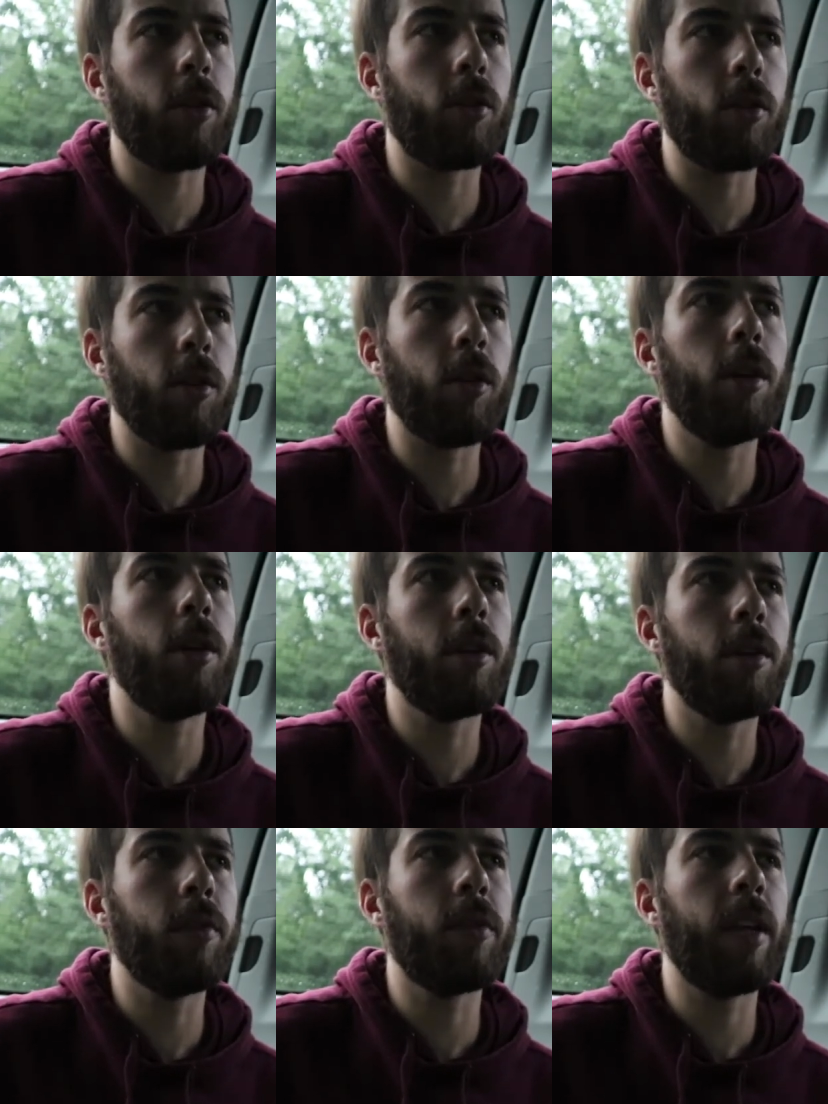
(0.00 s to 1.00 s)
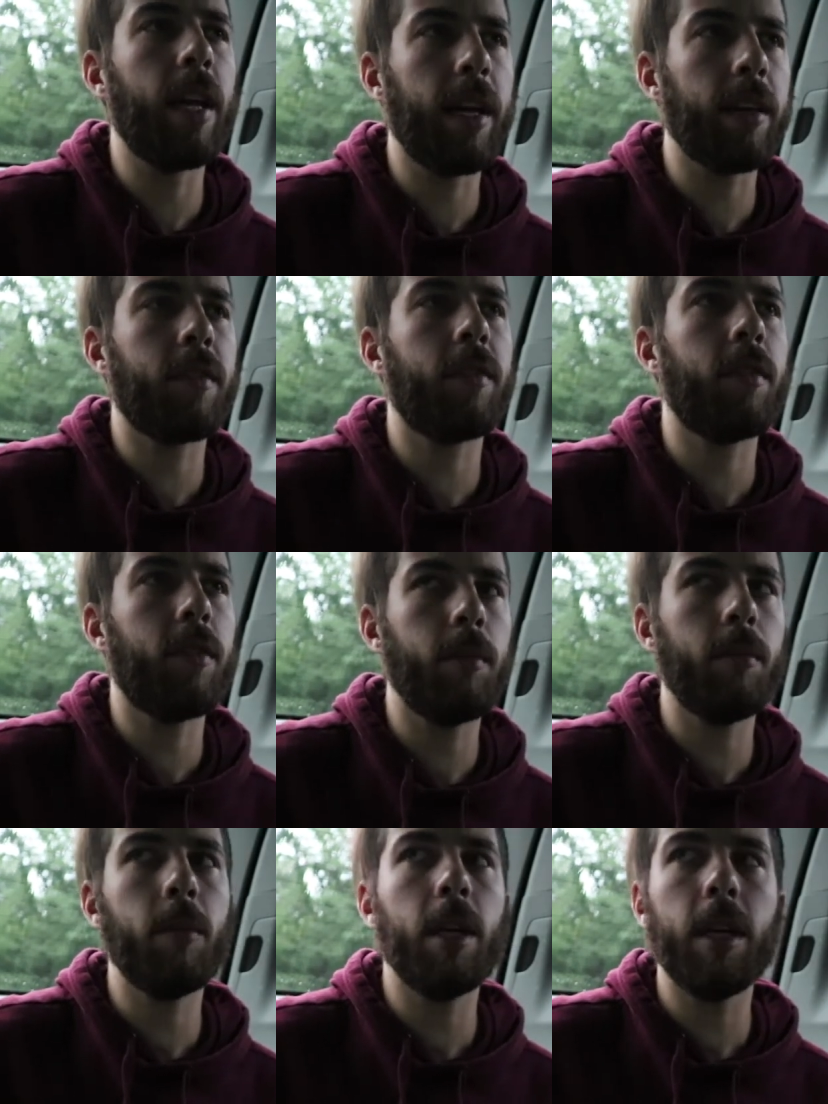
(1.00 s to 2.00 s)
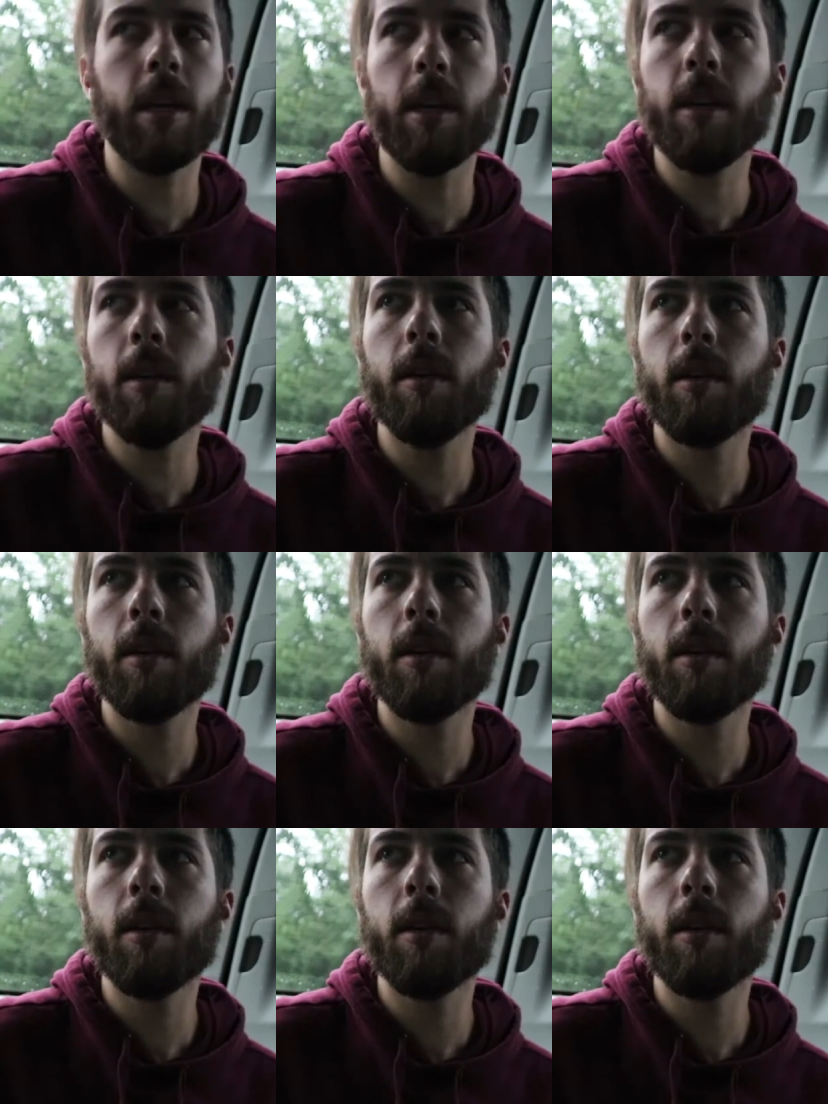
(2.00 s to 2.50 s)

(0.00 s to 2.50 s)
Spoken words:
girl who's next to me,